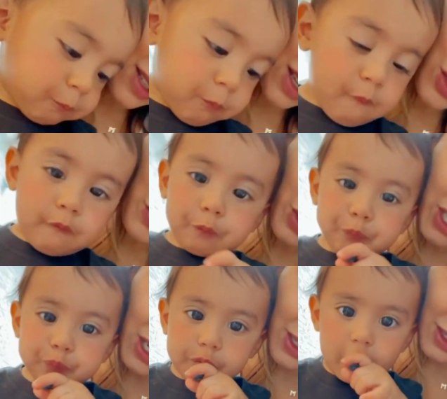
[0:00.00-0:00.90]
Say good
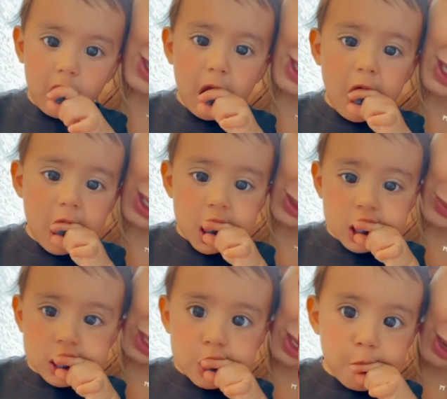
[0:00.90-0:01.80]
morning. Good
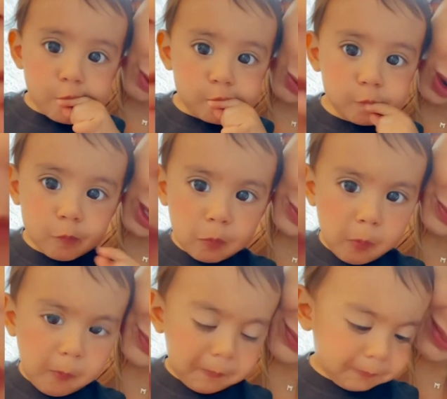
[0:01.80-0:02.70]
morning, everyone.
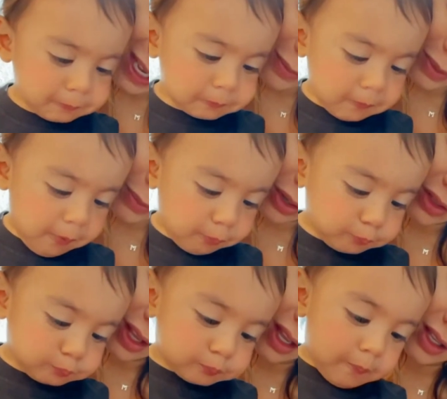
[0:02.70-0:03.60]
Happy
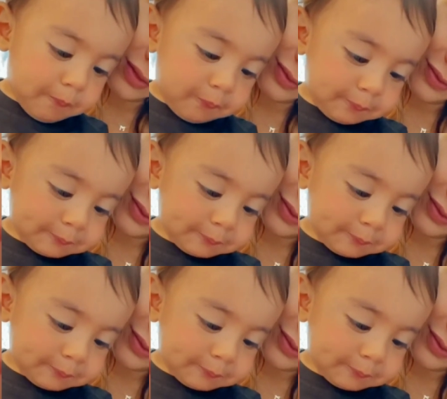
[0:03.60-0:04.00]
Monday.